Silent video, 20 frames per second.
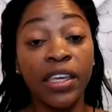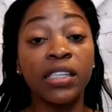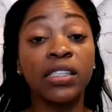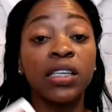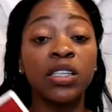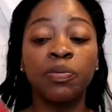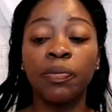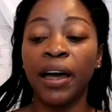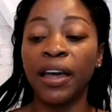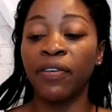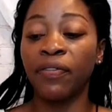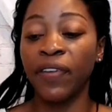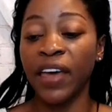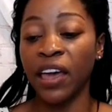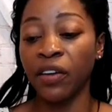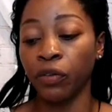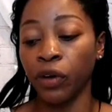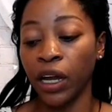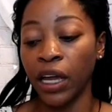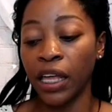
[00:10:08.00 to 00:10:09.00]
This is my
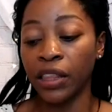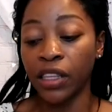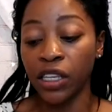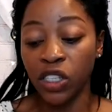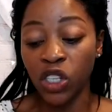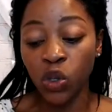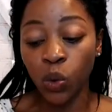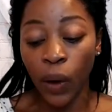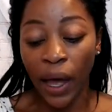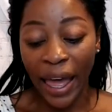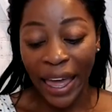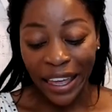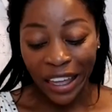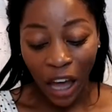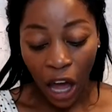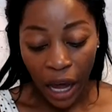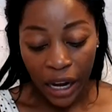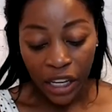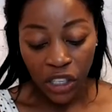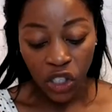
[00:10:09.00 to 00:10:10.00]
favorite, and this is why I
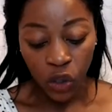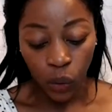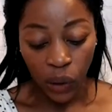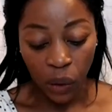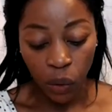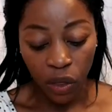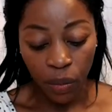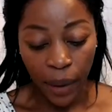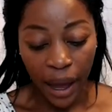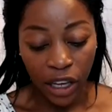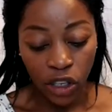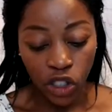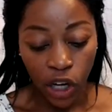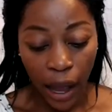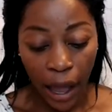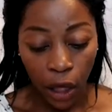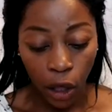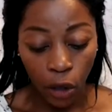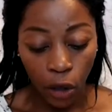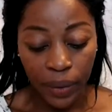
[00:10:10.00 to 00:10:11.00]
got it to read with my
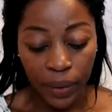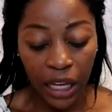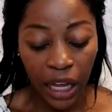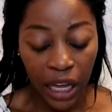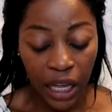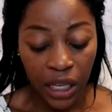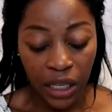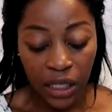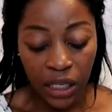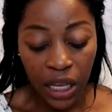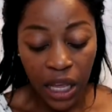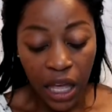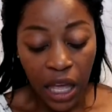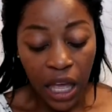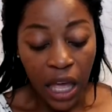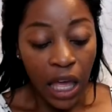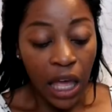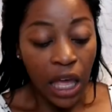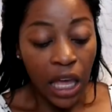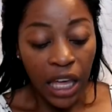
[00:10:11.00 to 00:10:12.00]
child because
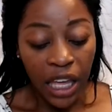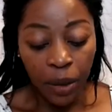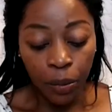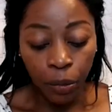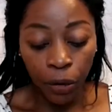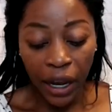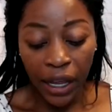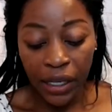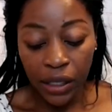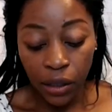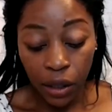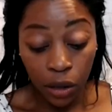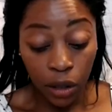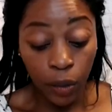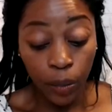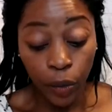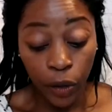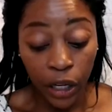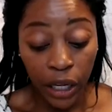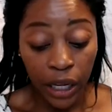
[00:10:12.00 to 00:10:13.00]
he breaks
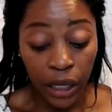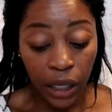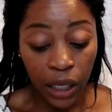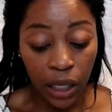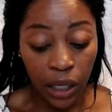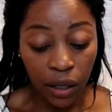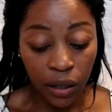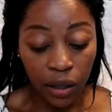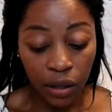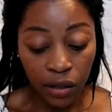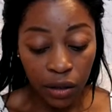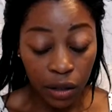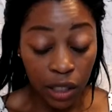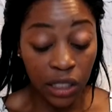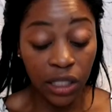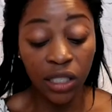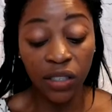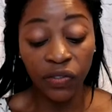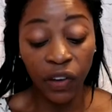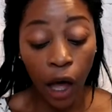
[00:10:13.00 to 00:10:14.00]
the book.
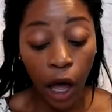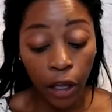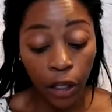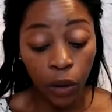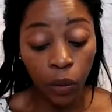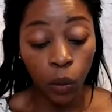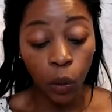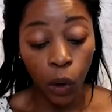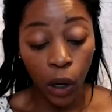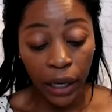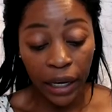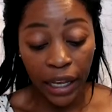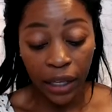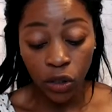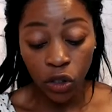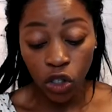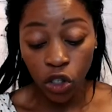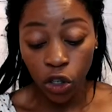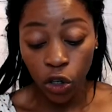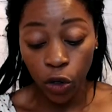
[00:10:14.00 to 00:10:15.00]
This is volume one
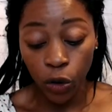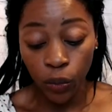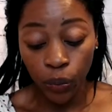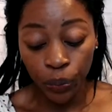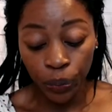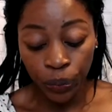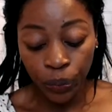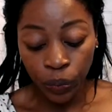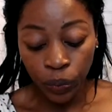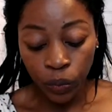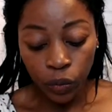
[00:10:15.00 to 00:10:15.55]
and two.